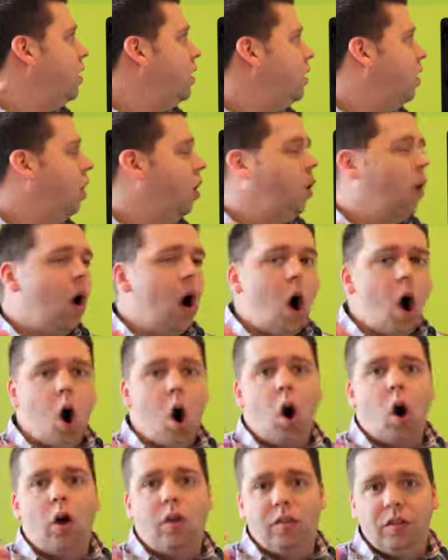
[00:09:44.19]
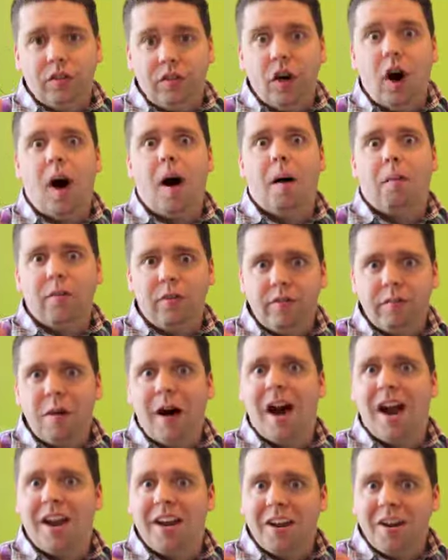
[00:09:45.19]
are the top of
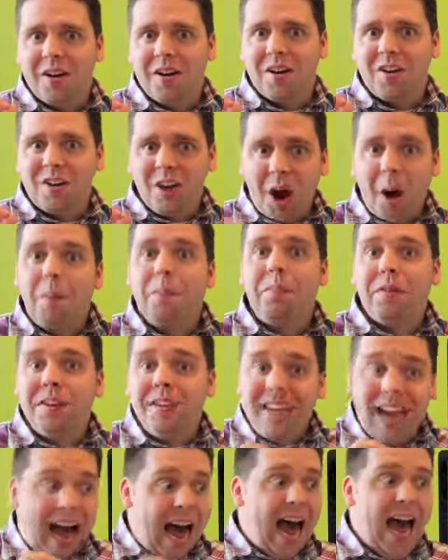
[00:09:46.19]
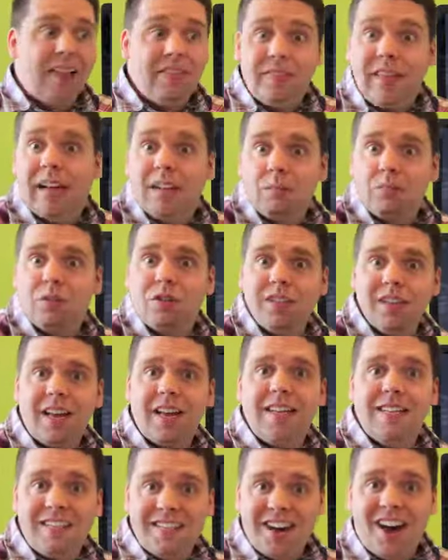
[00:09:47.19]
mind company at that
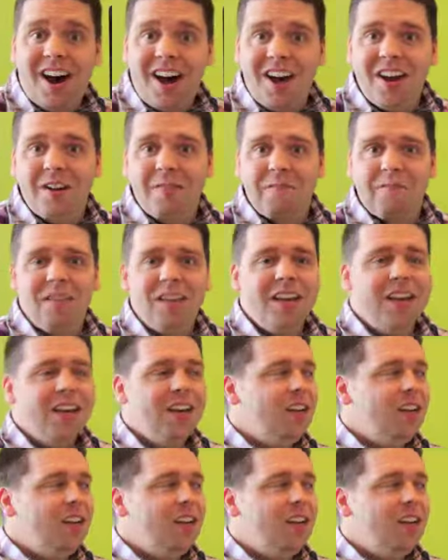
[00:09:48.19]
precise time.